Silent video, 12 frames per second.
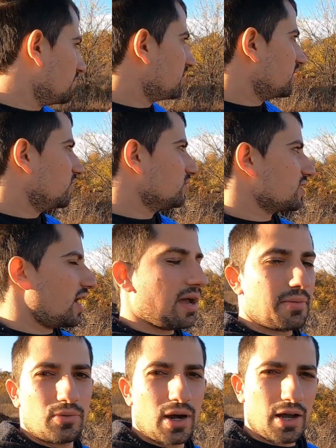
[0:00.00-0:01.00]
because
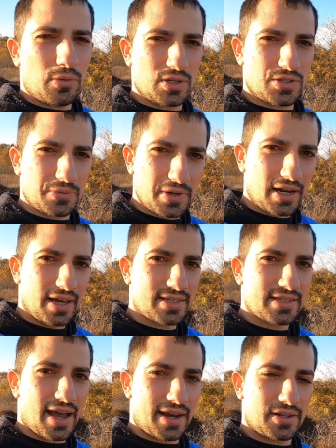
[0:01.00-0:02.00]
I was really
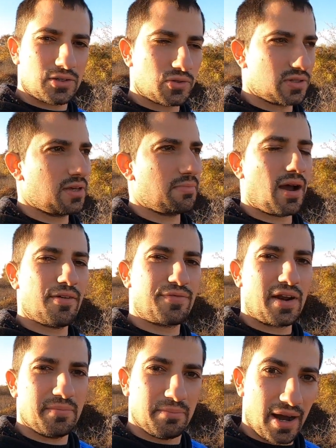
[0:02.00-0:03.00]
excited to see my
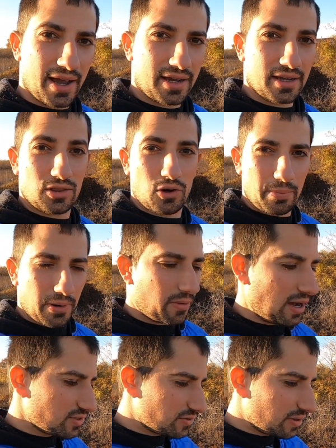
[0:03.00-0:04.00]
friend buying an
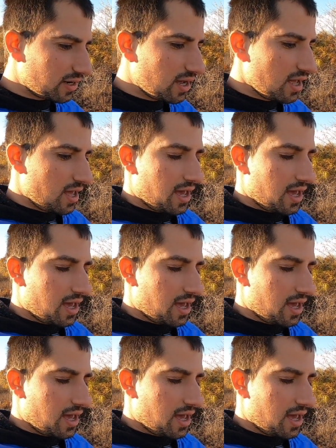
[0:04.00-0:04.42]
Opel Astra